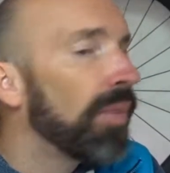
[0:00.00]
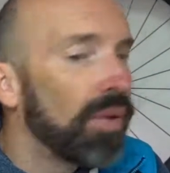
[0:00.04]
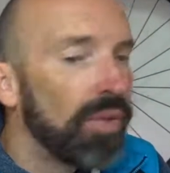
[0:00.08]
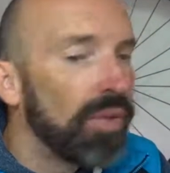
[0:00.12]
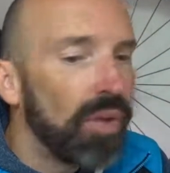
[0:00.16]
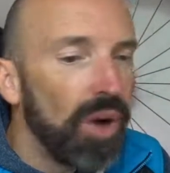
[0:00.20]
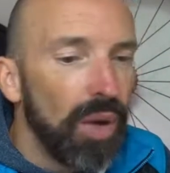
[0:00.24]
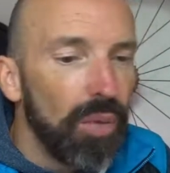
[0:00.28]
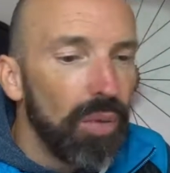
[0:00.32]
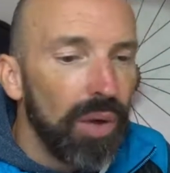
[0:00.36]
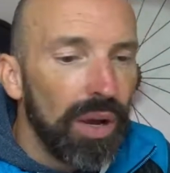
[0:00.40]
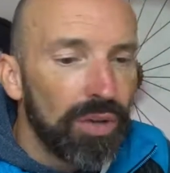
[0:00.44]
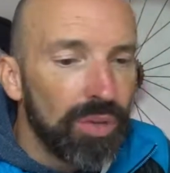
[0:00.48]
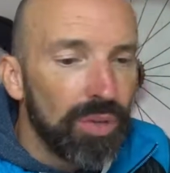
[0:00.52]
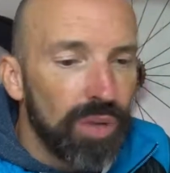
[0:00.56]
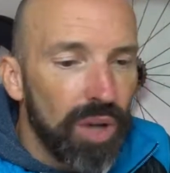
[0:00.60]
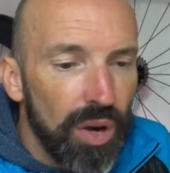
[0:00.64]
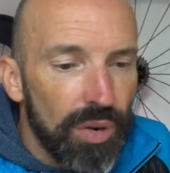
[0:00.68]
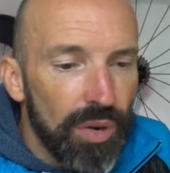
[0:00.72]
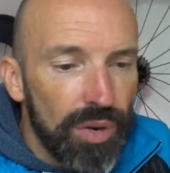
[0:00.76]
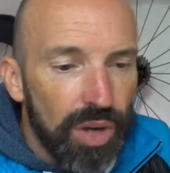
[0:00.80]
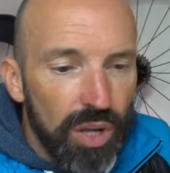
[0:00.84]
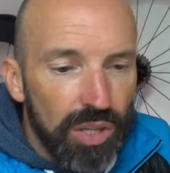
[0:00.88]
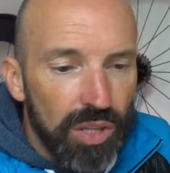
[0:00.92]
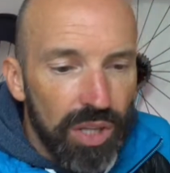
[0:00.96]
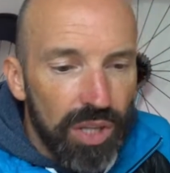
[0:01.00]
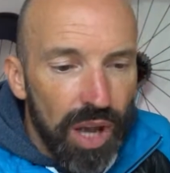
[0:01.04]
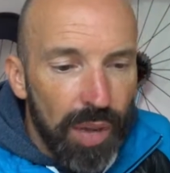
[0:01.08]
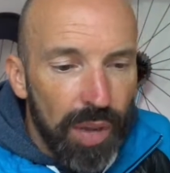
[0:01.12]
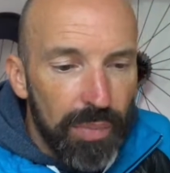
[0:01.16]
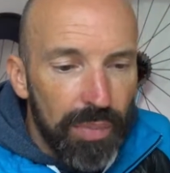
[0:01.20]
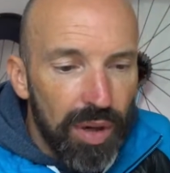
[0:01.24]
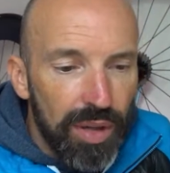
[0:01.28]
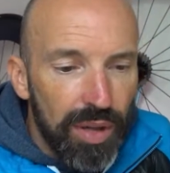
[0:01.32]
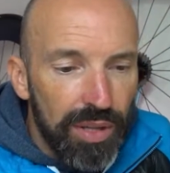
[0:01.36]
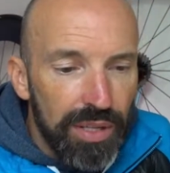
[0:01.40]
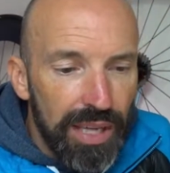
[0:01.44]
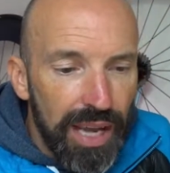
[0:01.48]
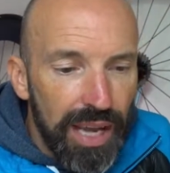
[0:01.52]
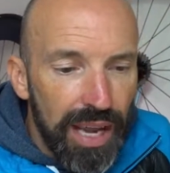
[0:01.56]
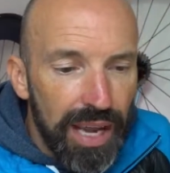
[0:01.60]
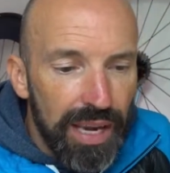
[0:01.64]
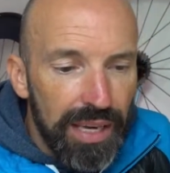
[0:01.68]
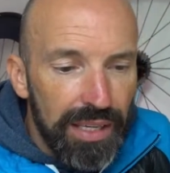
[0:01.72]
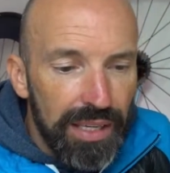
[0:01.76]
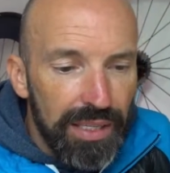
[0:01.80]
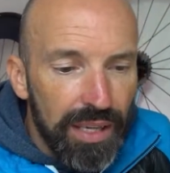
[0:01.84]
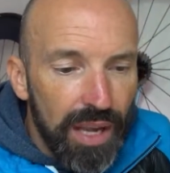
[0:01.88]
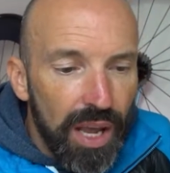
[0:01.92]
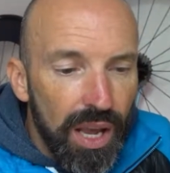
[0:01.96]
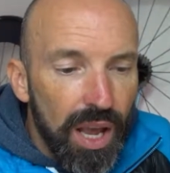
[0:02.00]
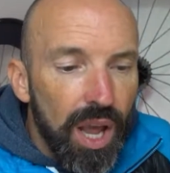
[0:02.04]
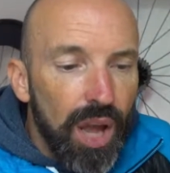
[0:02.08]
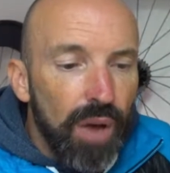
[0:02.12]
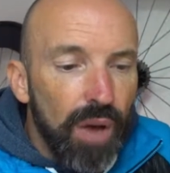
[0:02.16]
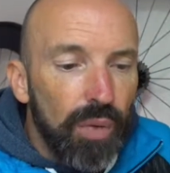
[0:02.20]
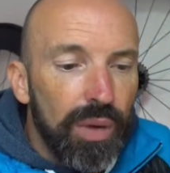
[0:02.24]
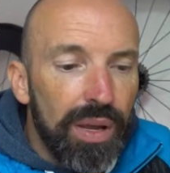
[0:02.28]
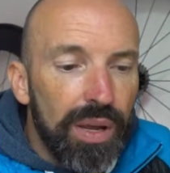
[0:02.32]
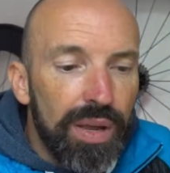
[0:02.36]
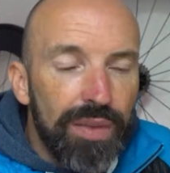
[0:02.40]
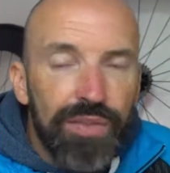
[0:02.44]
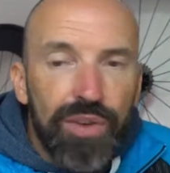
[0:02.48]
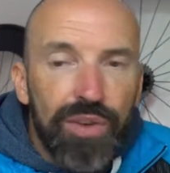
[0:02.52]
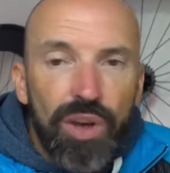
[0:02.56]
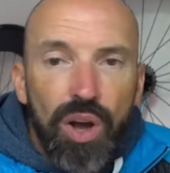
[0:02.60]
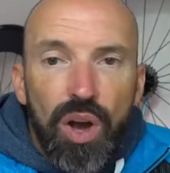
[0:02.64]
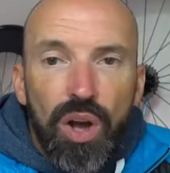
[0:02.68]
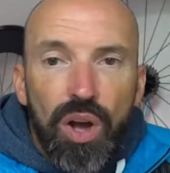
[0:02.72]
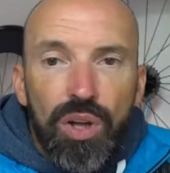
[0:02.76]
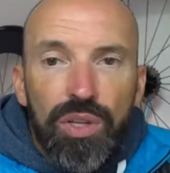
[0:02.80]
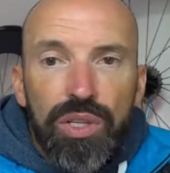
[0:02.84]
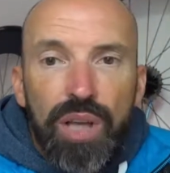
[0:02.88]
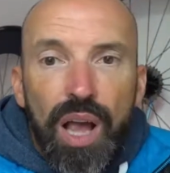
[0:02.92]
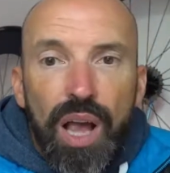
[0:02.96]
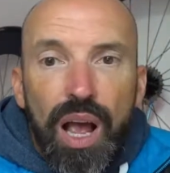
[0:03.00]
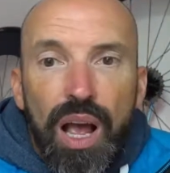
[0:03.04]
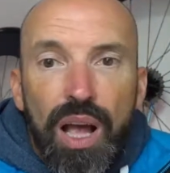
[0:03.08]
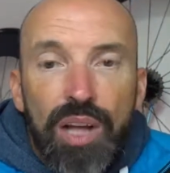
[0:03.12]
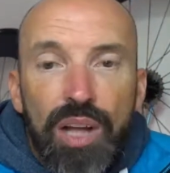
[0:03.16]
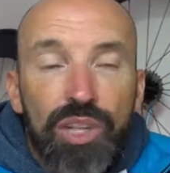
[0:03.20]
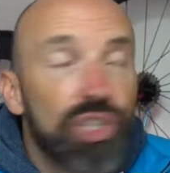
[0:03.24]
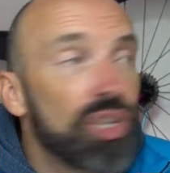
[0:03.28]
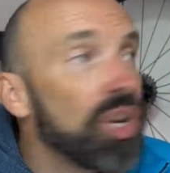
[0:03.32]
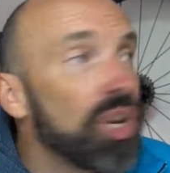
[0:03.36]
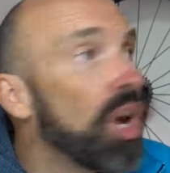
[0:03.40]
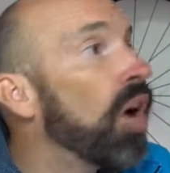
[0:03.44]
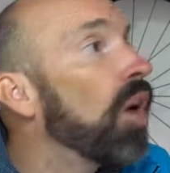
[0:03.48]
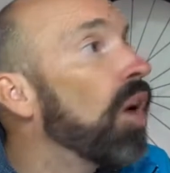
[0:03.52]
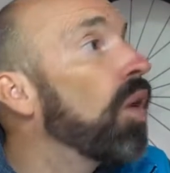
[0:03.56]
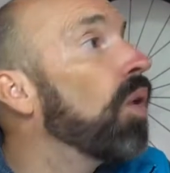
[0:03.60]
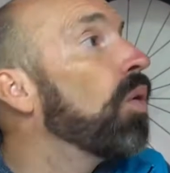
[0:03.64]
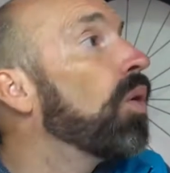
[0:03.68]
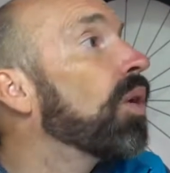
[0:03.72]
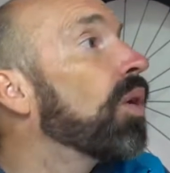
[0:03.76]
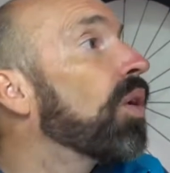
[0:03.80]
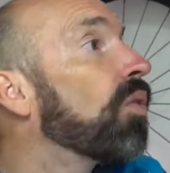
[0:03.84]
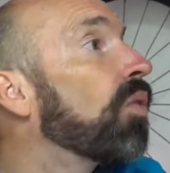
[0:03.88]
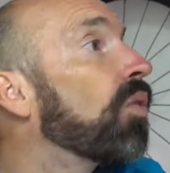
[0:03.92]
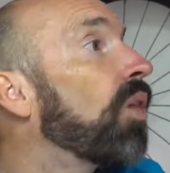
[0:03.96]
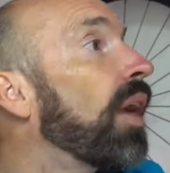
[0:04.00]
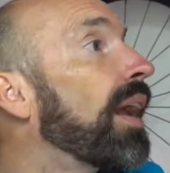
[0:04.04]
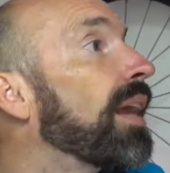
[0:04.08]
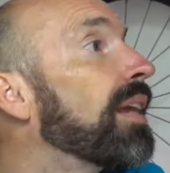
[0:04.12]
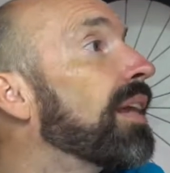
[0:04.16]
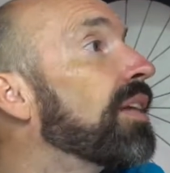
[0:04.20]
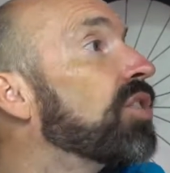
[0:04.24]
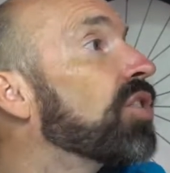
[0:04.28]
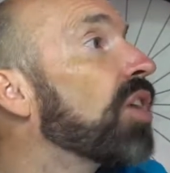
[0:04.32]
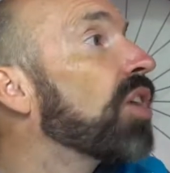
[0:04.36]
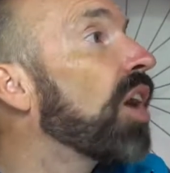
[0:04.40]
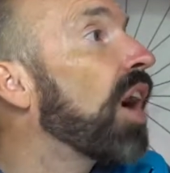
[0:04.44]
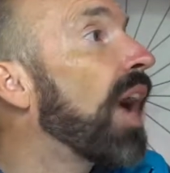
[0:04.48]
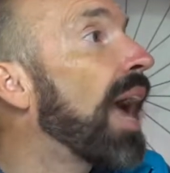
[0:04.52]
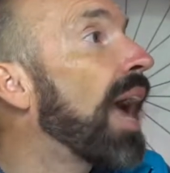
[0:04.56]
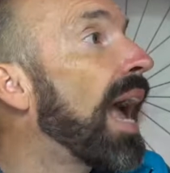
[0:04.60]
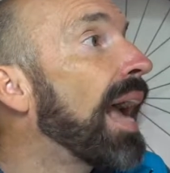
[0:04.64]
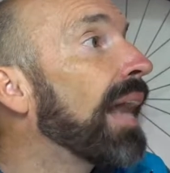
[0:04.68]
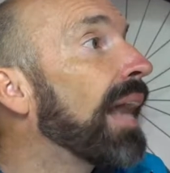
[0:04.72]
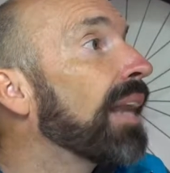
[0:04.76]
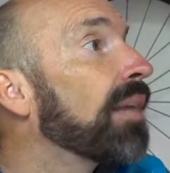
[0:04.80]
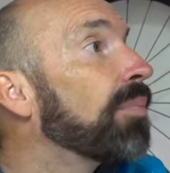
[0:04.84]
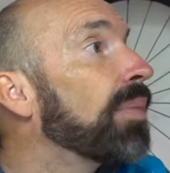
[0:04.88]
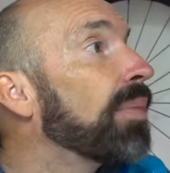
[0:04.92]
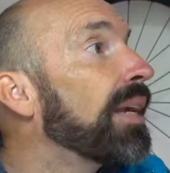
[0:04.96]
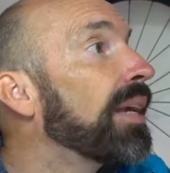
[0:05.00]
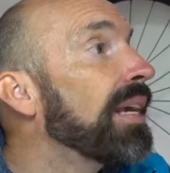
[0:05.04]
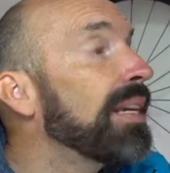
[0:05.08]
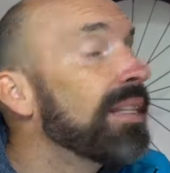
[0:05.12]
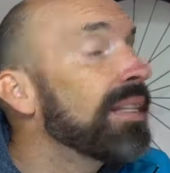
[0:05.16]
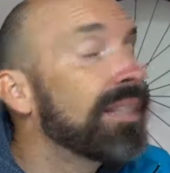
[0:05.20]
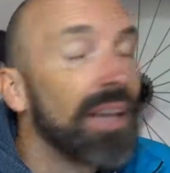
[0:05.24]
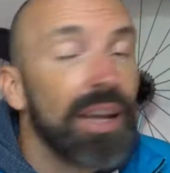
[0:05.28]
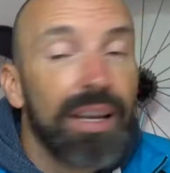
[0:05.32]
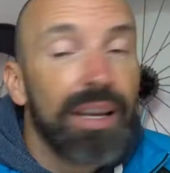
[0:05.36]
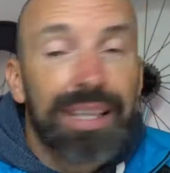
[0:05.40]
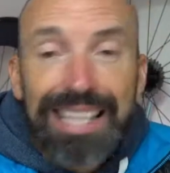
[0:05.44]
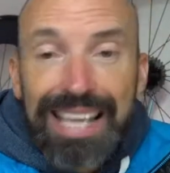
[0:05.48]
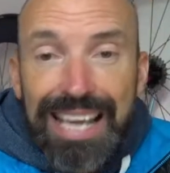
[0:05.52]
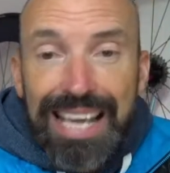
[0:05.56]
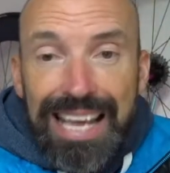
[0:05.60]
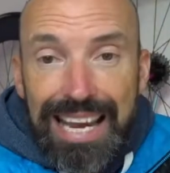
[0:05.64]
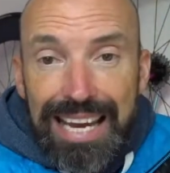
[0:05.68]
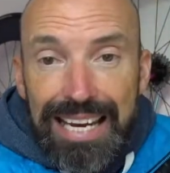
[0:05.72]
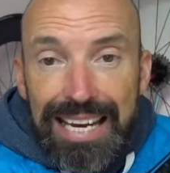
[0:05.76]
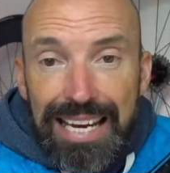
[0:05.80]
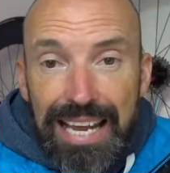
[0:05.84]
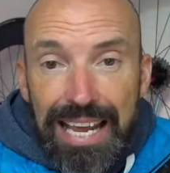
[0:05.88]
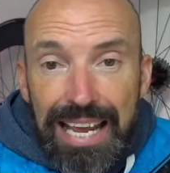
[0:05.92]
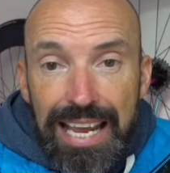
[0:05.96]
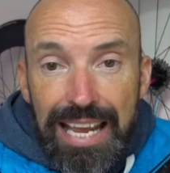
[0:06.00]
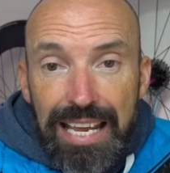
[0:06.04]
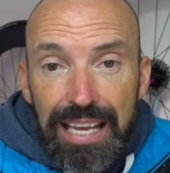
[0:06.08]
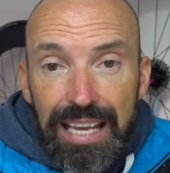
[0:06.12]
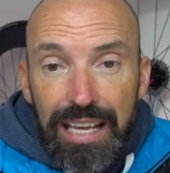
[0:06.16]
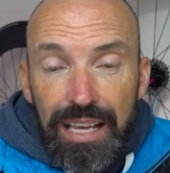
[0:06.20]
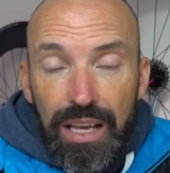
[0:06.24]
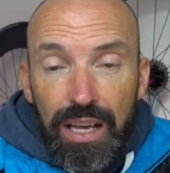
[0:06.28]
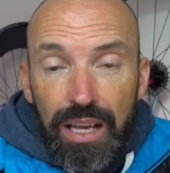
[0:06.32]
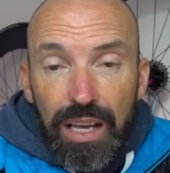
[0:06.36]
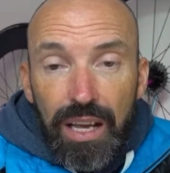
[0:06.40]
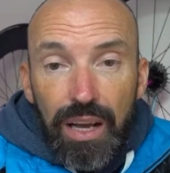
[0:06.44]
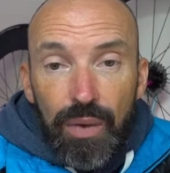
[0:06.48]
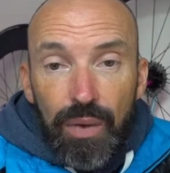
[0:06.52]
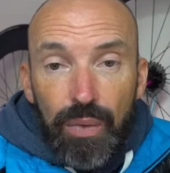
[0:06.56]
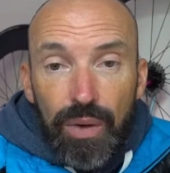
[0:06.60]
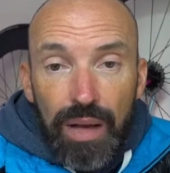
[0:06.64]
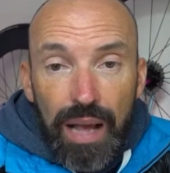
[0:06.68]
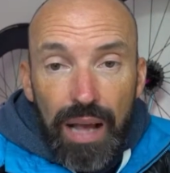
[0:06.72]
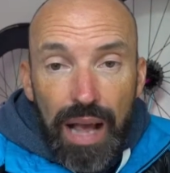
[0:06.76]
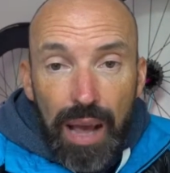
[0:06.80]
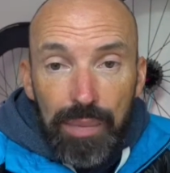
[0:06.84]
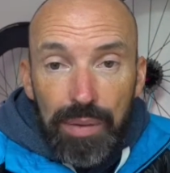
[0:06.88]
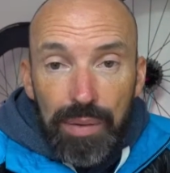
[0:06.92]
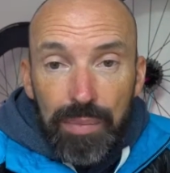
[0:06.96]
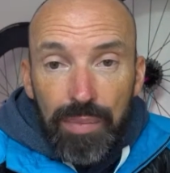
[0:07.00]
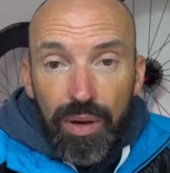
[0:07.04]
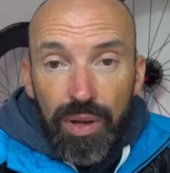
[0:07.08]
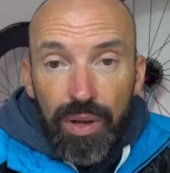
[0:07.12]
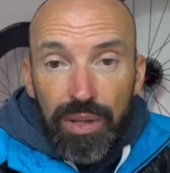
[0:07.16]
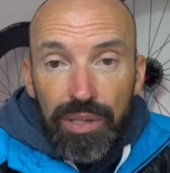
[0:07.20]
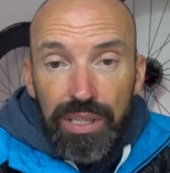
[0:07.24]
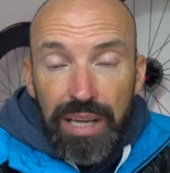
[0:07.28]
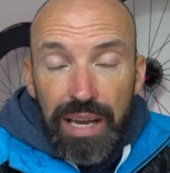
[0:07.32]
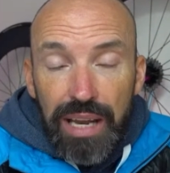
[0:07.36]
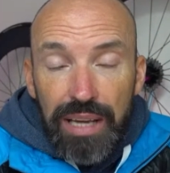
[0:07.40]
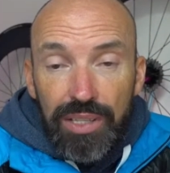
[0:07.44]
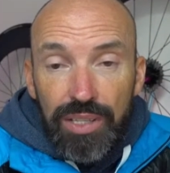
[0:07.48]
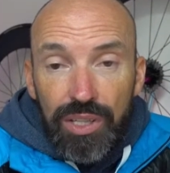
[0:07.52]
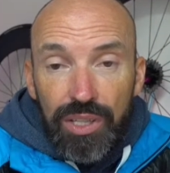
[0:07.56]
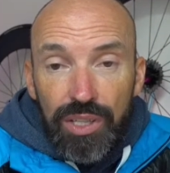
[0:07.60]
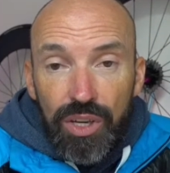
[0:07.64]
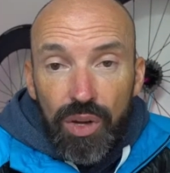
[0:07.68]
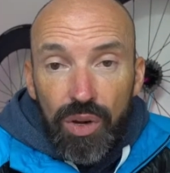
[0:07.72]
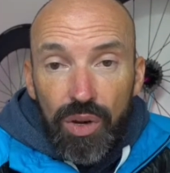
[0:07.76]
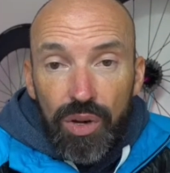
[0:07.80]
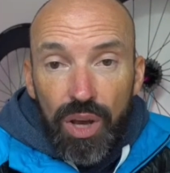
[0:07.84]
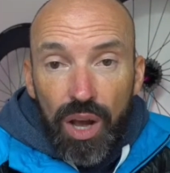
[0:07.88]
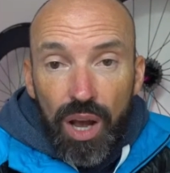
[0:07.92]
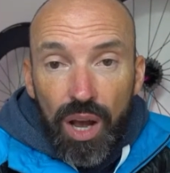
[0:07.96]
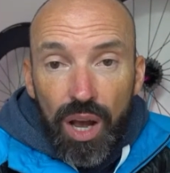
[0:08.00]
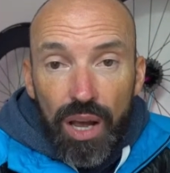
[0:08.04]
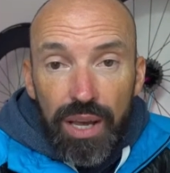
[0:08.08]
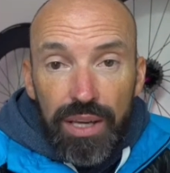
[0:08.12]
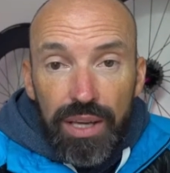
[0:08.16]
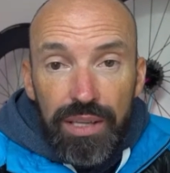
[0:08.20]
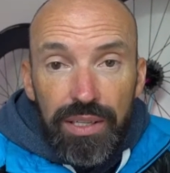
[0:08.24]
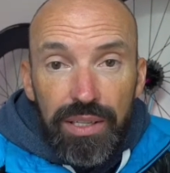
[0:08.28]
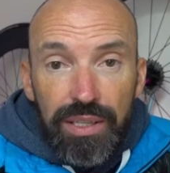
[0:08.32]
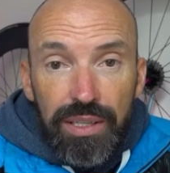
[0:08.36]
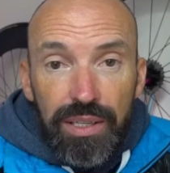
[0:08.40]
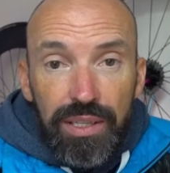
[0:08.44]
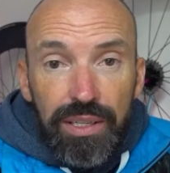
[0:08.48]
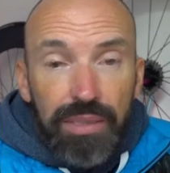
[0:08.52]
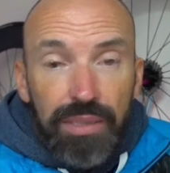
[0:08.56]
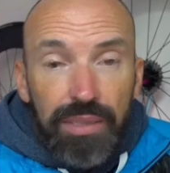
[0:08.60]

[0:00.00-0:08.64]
what else we got? We've got birthdays. We've got Joe Granger and Peter Keeley. Happy birthday to you guys.